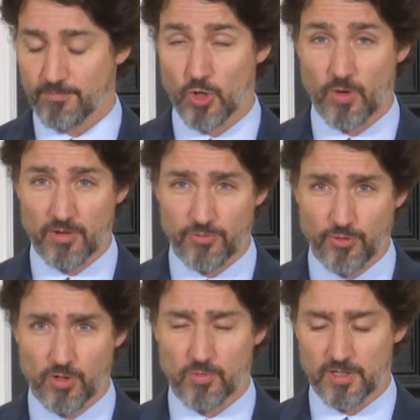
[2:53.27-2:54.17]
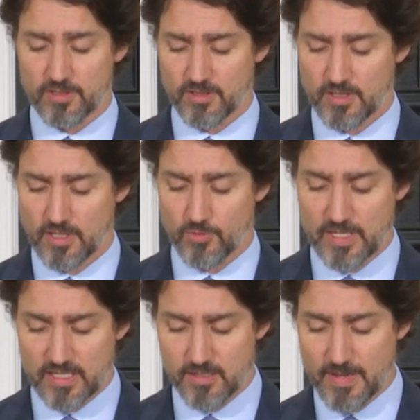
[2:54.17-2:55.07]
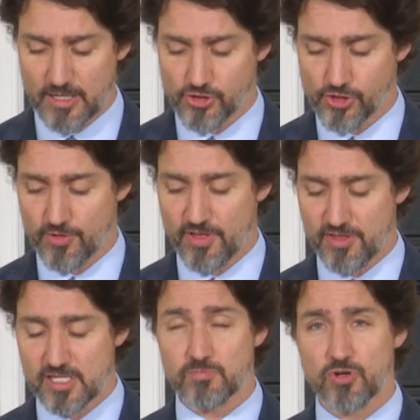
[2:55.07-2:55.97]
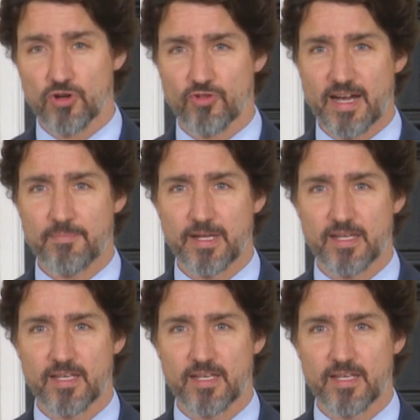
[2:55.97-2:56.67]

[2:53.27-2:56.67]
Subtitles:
Going forward, we need to make sure that this program